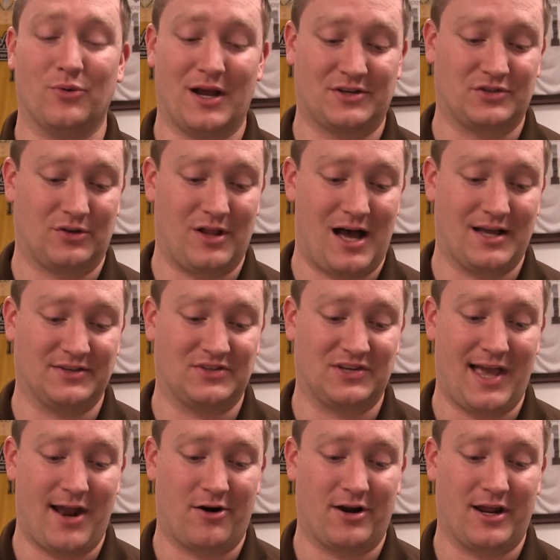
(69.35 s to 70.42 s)
wrestle on
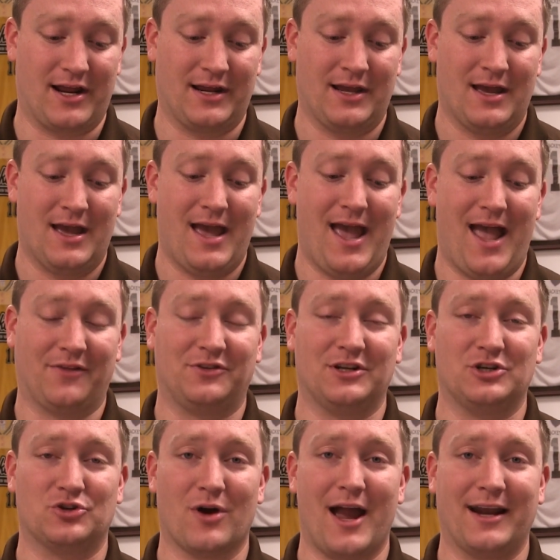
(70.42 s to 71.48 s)
Saturday at
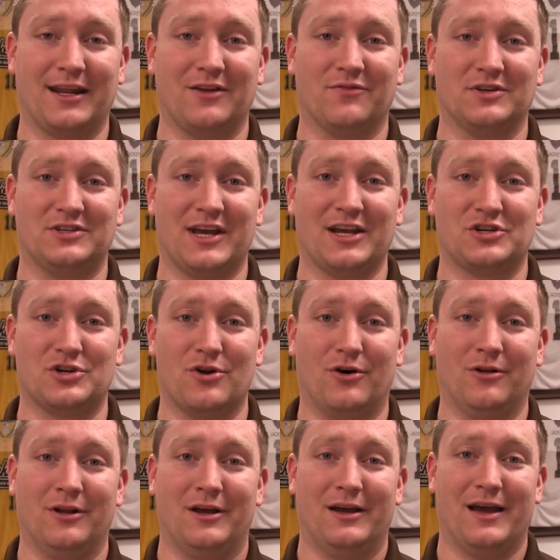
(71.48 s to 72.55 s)
the Trine
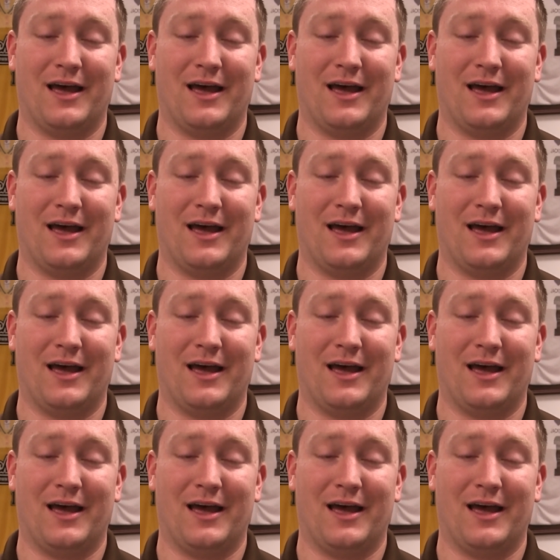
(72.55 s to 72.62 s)
Invitational,